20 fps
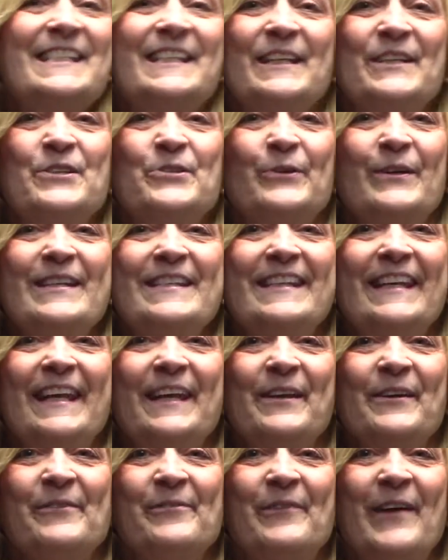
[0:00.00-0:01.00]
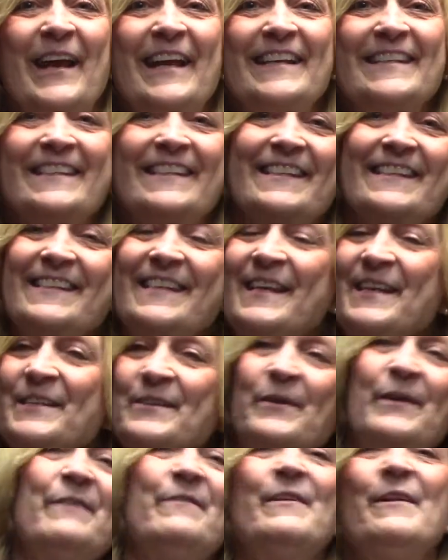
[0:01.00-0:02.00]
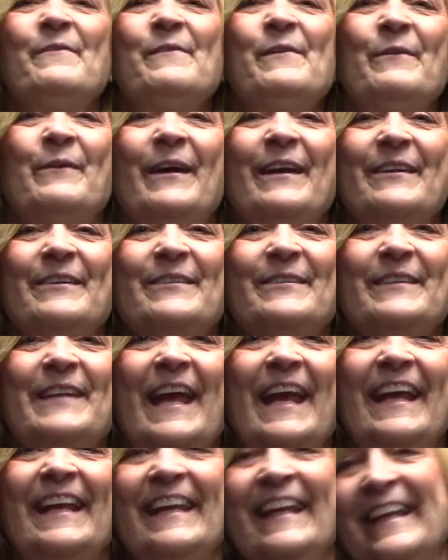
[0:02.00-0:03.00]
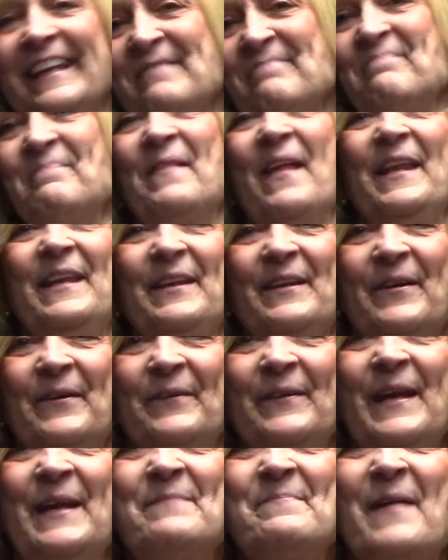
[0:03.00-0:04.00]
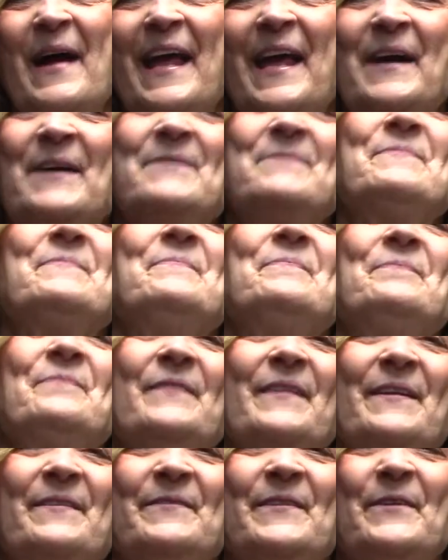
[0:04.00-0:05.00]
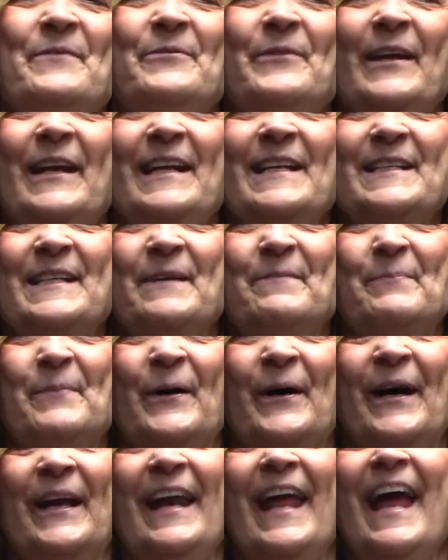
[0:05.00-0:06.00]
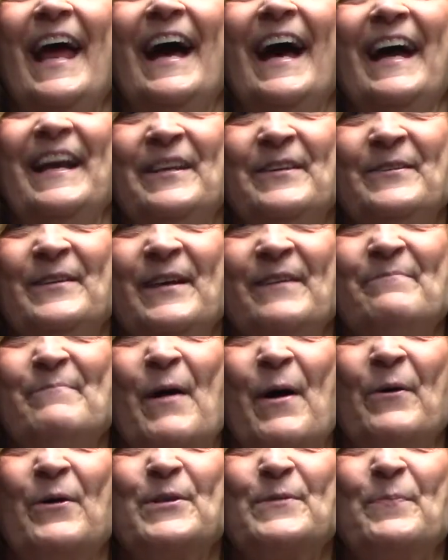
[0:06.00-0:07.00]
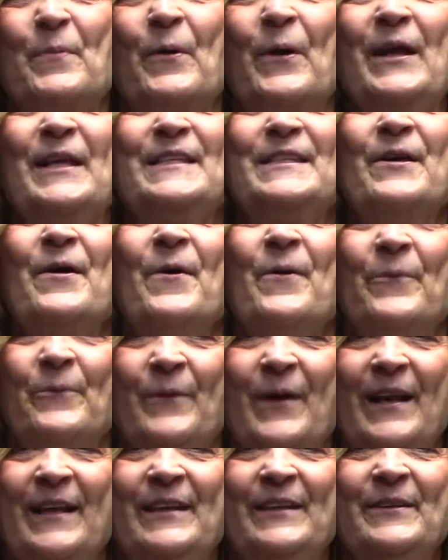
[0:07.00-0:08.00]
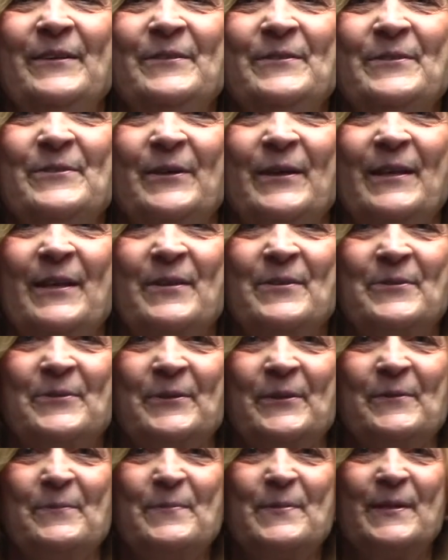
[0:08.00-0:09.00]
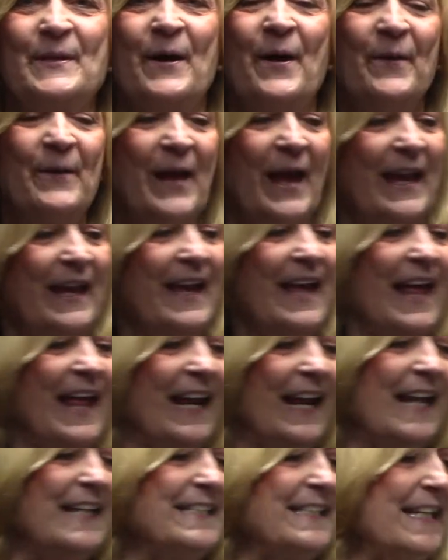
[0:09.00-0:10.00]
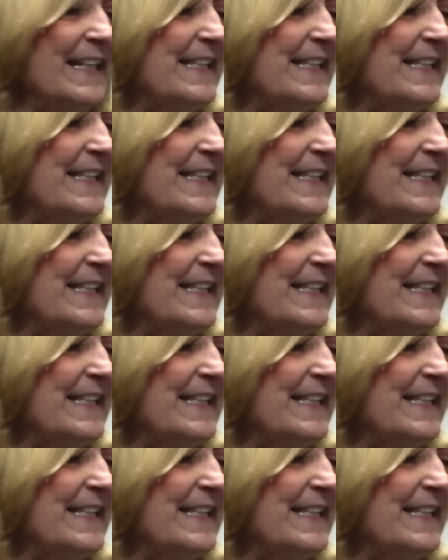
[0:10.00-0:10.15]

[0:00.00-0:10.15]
enjoy seeing your faces. So even if you understand it and you don't need my help, feel free to jump on. I do give bonus points when you join those groups. Okay, let's get